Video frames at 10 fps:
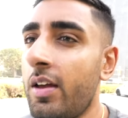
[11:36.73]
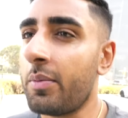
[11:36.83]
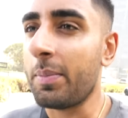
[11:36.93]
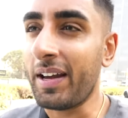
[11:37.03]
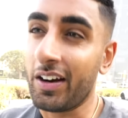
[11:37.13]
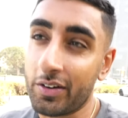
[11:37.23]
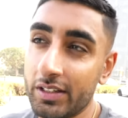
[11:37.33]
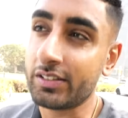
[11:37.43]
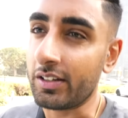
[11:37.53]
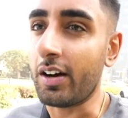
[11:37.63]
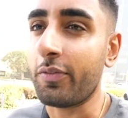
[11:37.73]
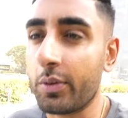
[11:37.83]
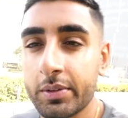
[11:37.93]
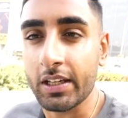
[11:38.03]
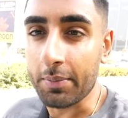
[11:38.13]
We're a bit hungry, so I
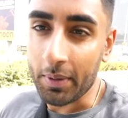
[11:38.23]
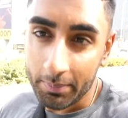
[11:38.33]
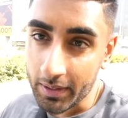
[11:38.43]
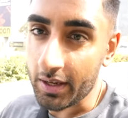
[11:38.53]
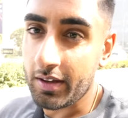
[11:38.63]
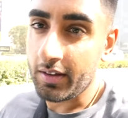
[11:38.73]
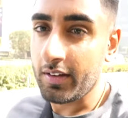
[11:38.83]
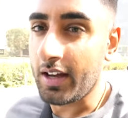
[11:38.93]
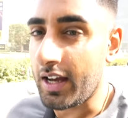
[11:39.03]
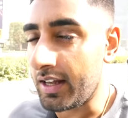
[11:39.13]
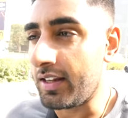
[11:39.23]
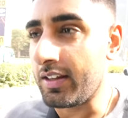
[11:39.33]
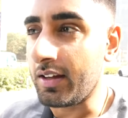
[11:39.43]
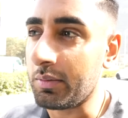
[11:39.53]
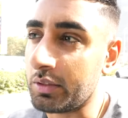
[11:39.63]
thought we'd take mom there and
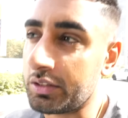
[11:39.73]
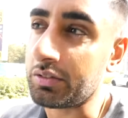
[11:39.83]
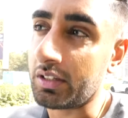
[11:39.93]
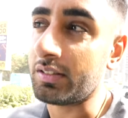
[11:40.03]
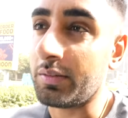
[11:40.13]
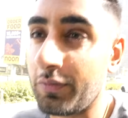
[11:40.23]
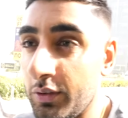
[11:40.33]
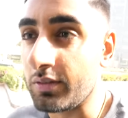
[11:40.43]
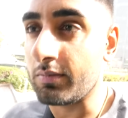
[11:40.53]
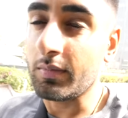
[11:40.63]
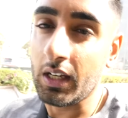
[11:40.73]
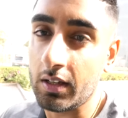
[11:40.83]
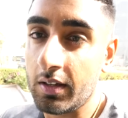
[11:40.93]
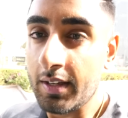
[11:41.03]
uh, we'll enjoy some food. Yeah.